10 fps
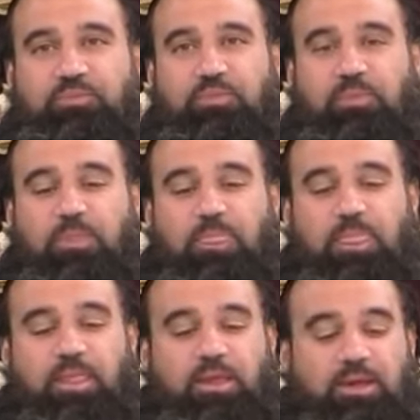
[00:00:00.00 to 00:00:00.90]

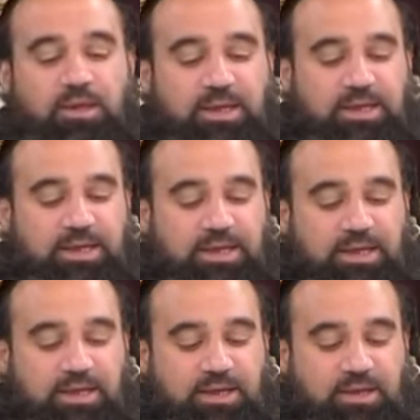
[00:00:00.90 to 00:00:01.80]

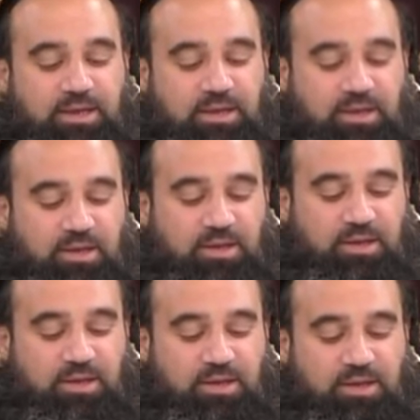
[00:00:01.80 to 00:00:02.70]

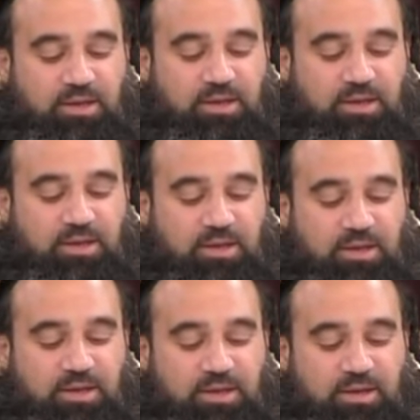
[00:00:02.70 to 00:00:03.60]

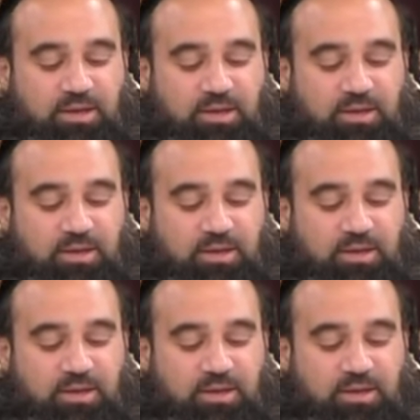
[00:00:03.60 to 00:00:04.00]
Nothing is said.